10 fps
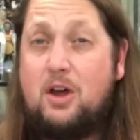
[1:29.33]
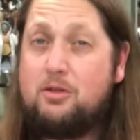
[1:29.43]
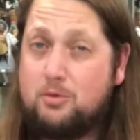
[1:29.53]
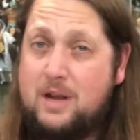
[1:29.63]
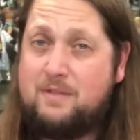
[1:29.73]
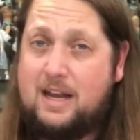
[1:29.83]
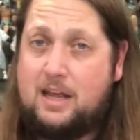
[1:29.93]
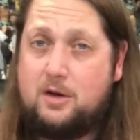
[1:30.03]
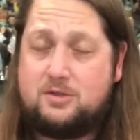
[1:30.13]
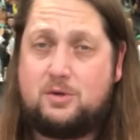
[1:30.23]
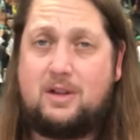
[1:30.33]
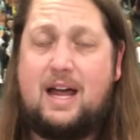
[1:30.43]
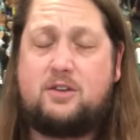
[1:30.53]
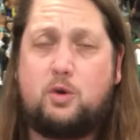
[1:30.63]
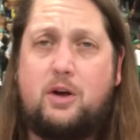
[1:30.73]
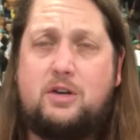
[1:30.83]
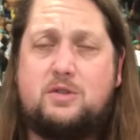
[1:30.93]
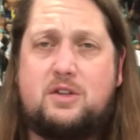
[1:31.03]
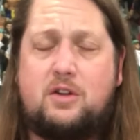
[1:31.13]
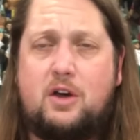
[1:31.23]
Three videos, so a lot of toy
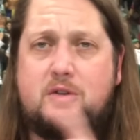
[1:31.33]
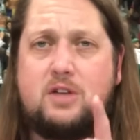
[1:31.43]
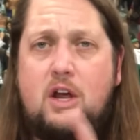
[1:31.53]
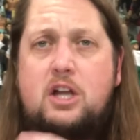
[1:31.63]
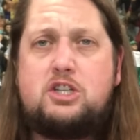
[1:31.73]
news in those.